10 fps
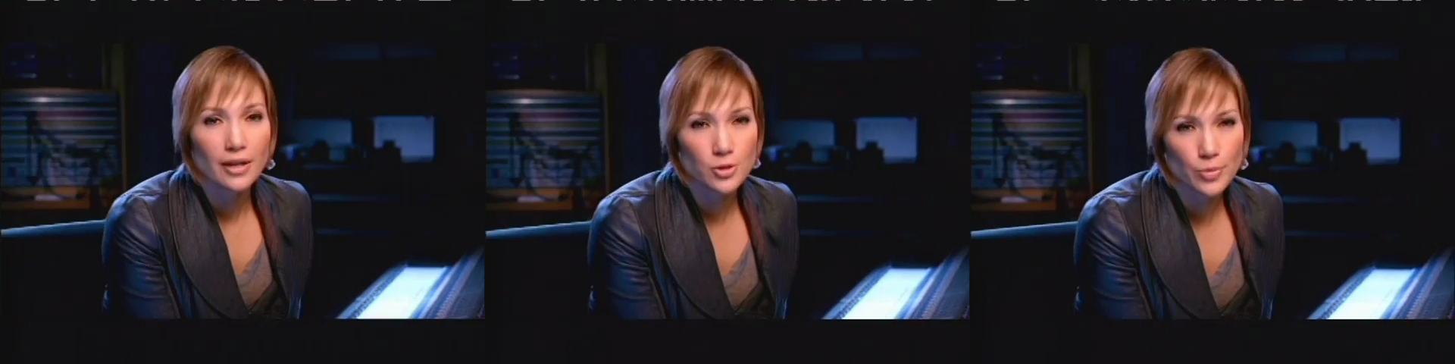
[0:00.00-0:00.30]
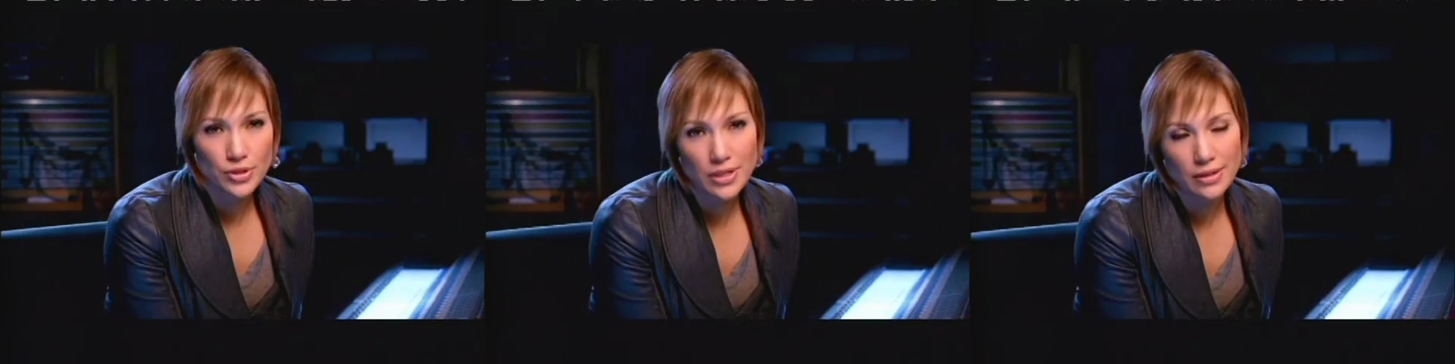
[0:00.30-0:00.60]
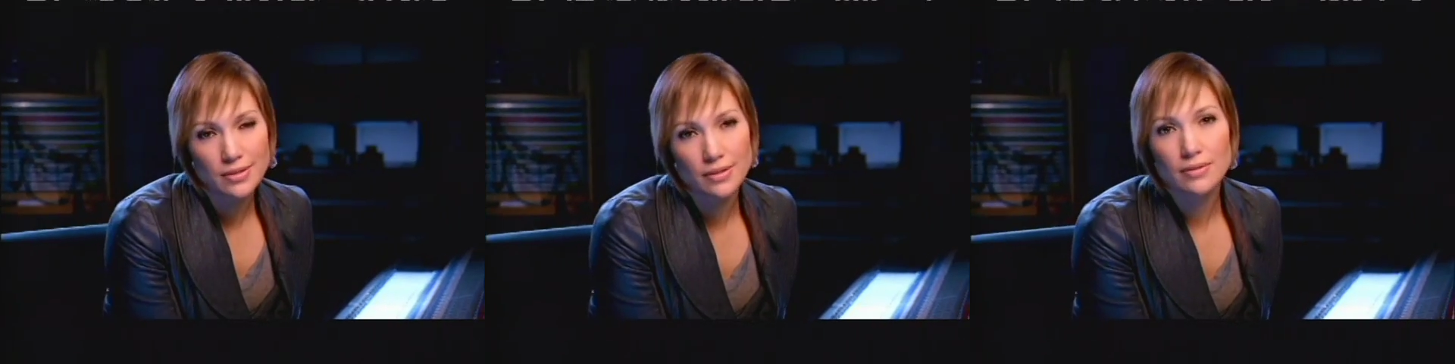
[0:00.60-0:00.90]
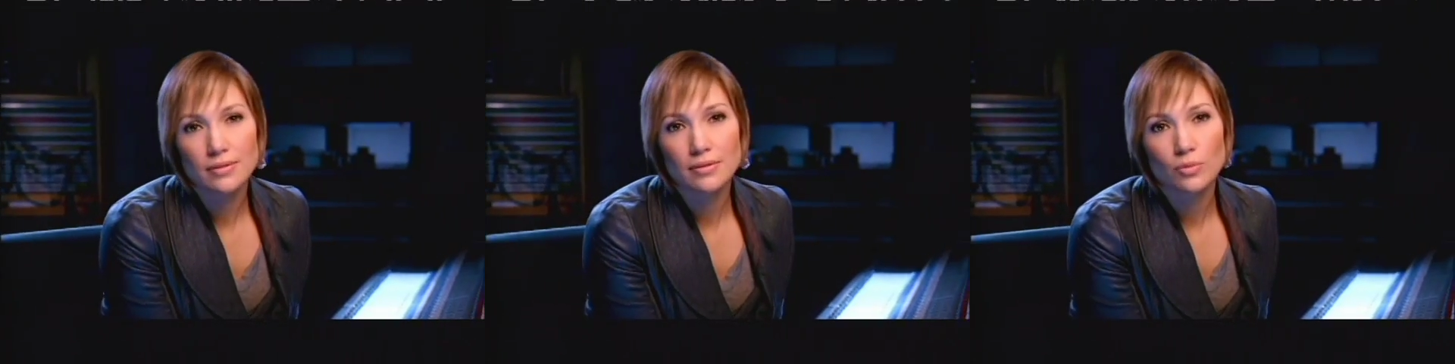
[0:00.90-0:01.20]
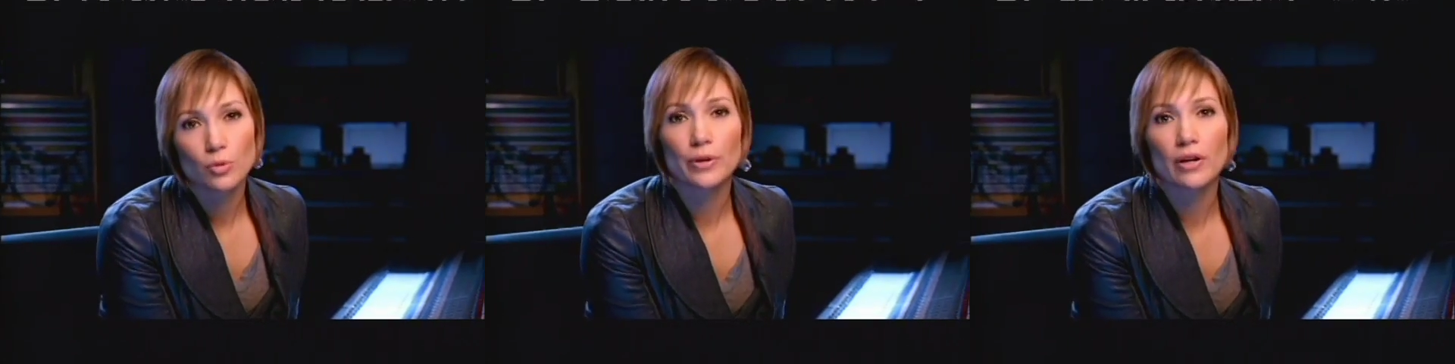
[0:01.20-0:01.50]
It's pertussis,
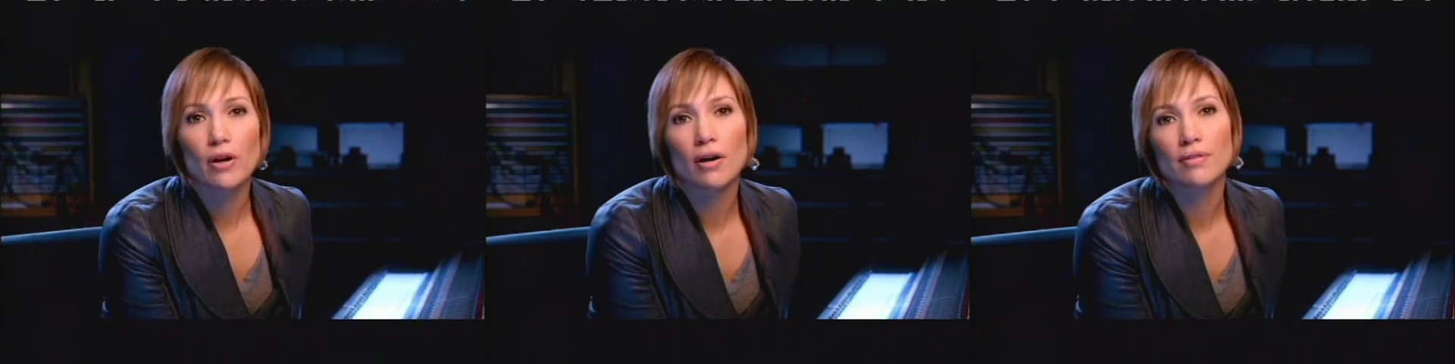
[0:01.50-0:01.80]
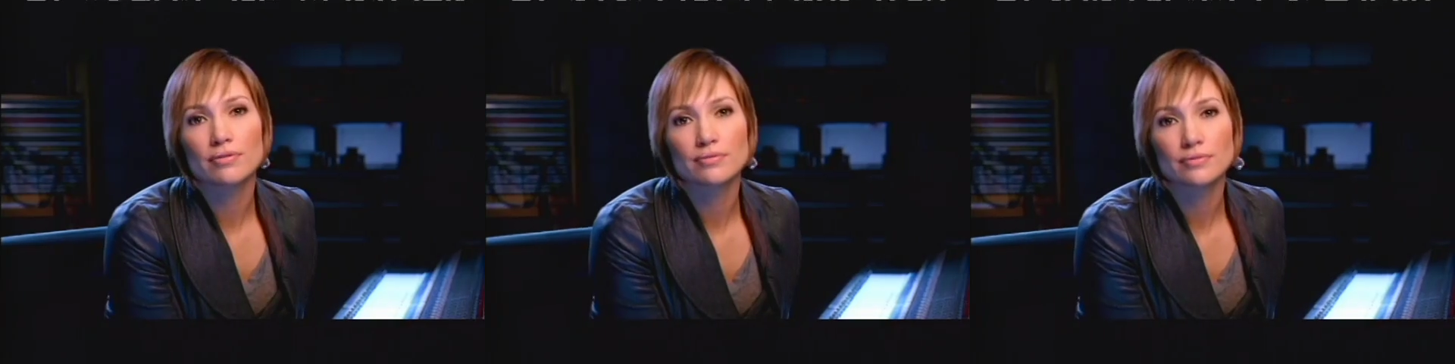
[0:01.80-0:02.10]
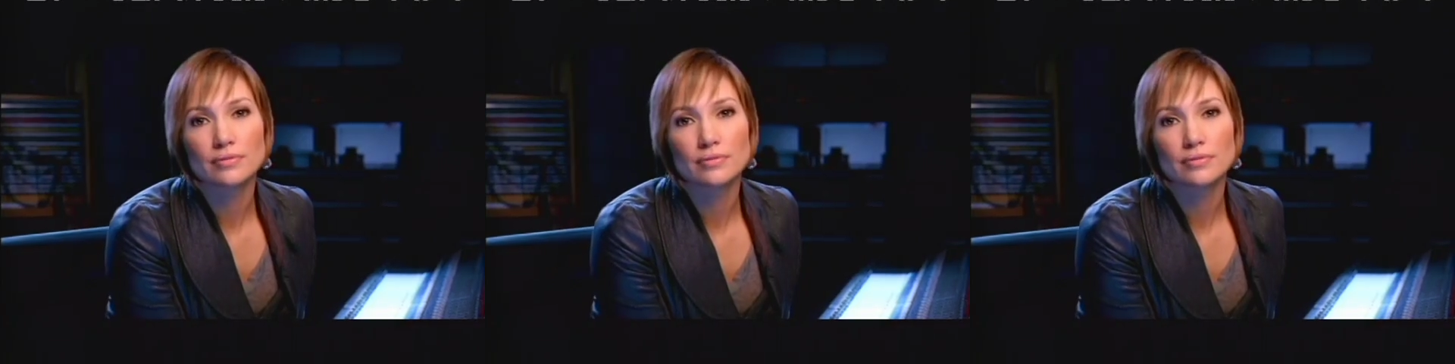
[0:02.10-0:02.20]
whooping cough.